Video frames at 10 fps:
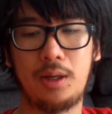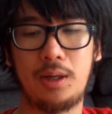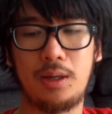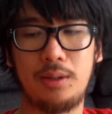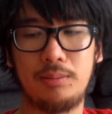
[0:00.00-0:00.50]

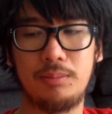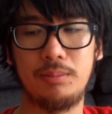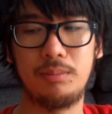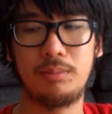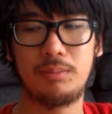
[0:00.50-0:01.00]
vlog
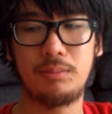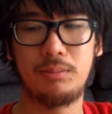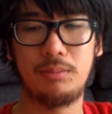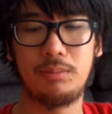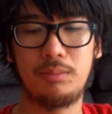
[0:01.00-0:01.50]

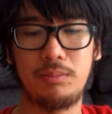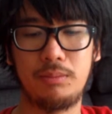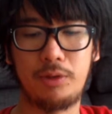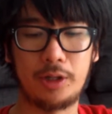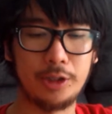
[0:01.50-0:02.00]

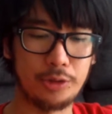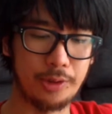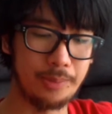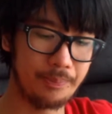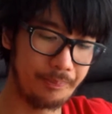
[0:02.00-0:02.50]

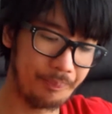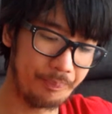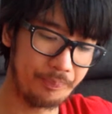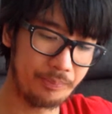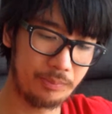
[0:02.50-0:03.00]
entry,
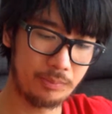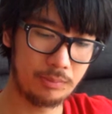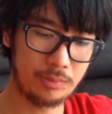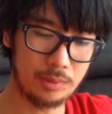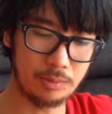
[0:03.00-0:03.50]

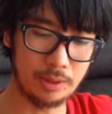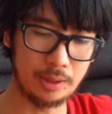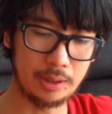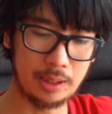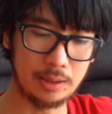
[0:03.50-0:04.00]

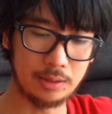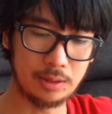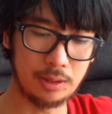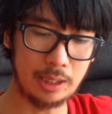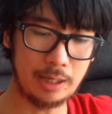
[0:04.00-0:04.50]
right? And
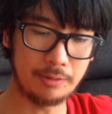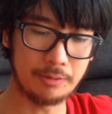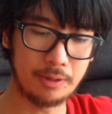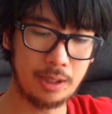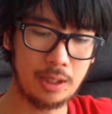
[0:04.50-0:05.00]
I
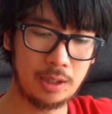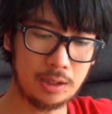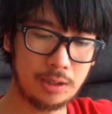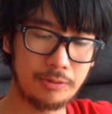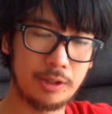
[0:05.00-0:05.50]
have
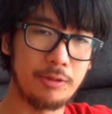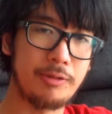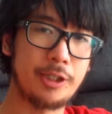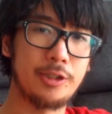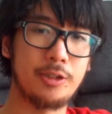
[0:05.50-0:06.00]
kind of a
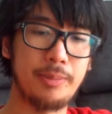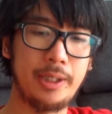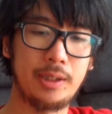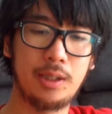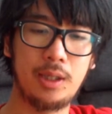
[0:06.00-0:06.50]
confession to
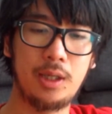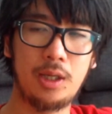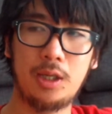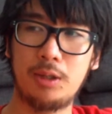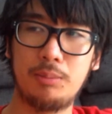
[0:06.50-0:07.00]
make,
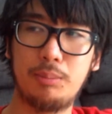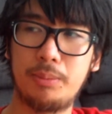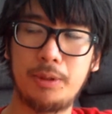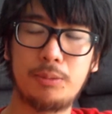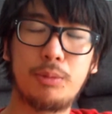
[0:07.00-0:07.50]

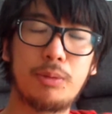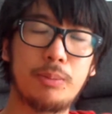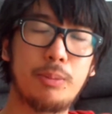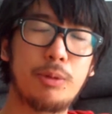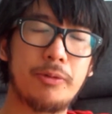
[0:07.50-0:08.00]
but it's more
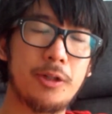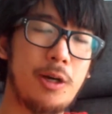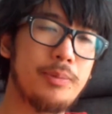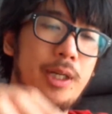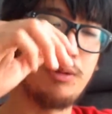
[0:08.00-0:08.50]
of an
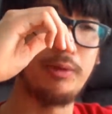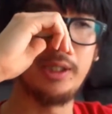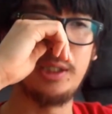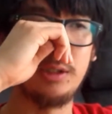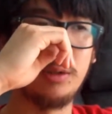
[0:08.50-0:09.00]
update,
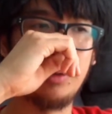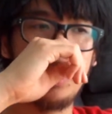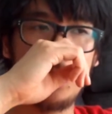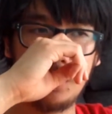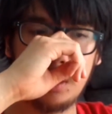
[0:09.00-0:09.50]
really. You